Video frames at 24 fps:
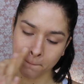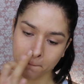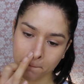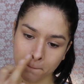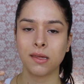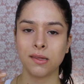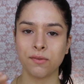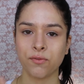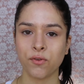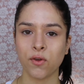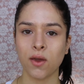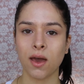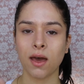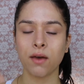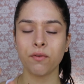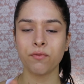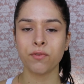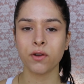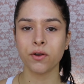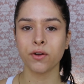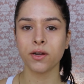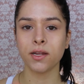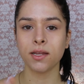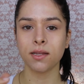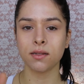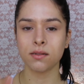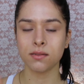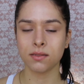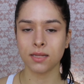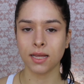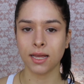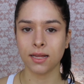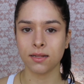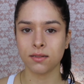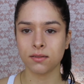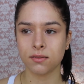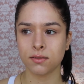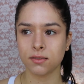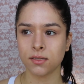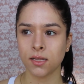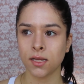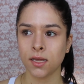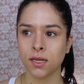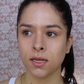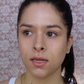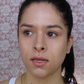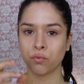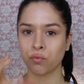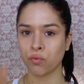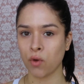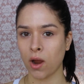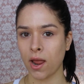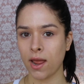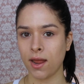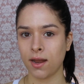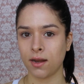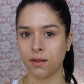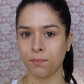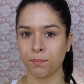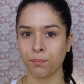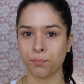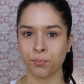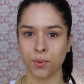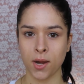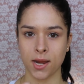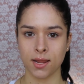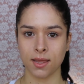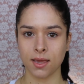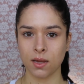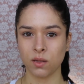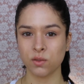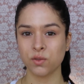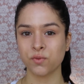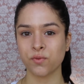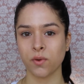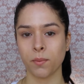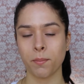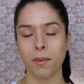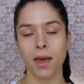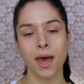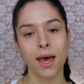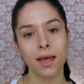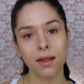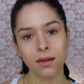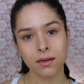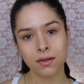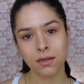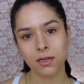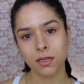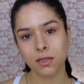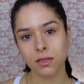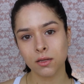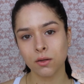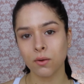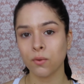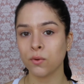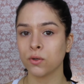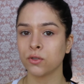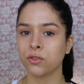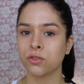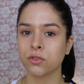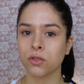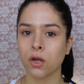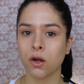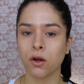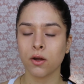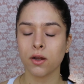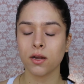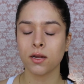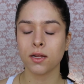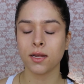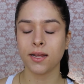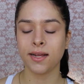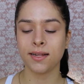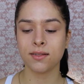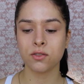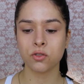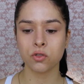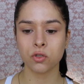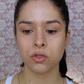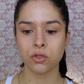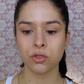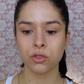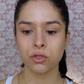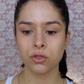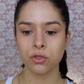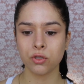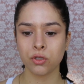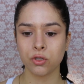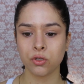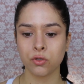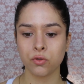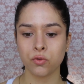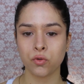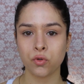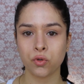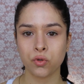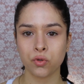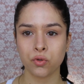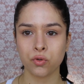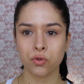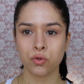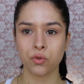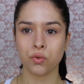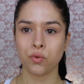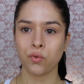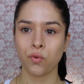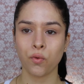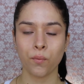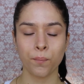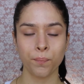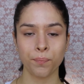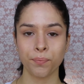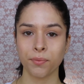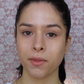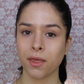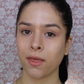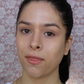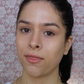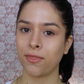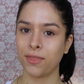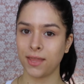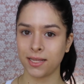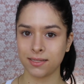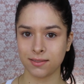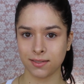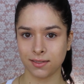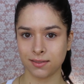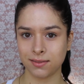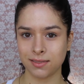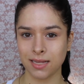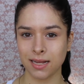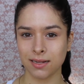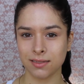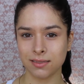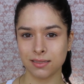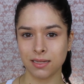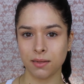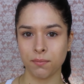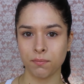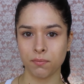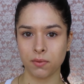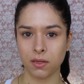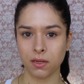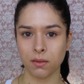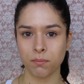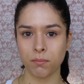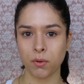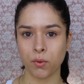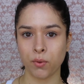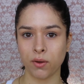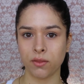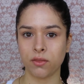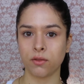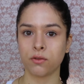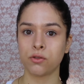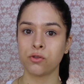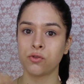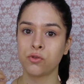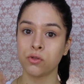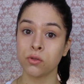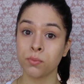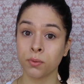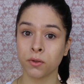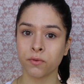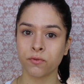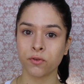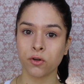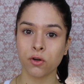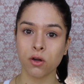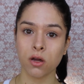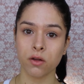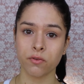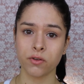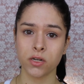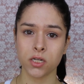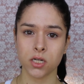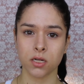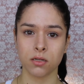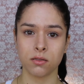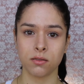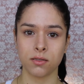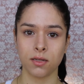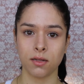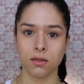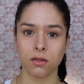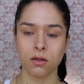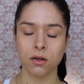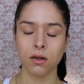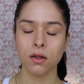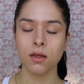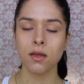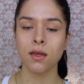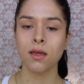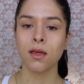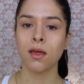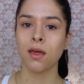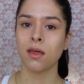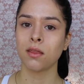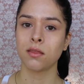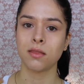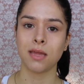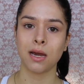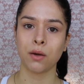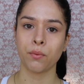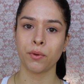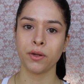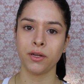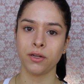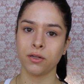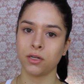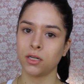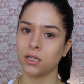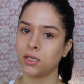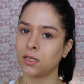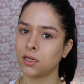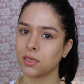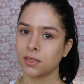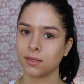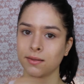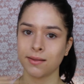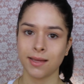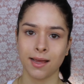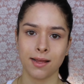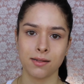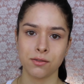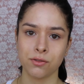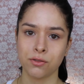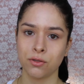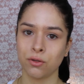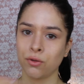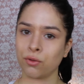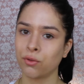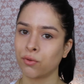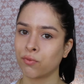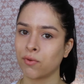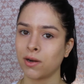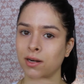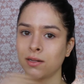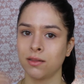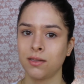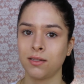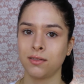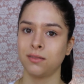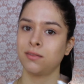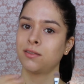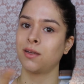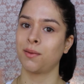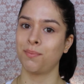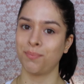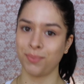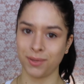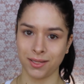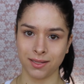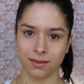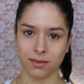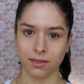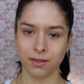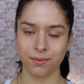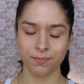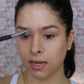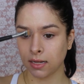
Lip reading: If you have very intense red breakouts from acne or scarring, it's good to do this exact same thing, but with a super full coverage concealer. That way you're gonna cancel the redness completely.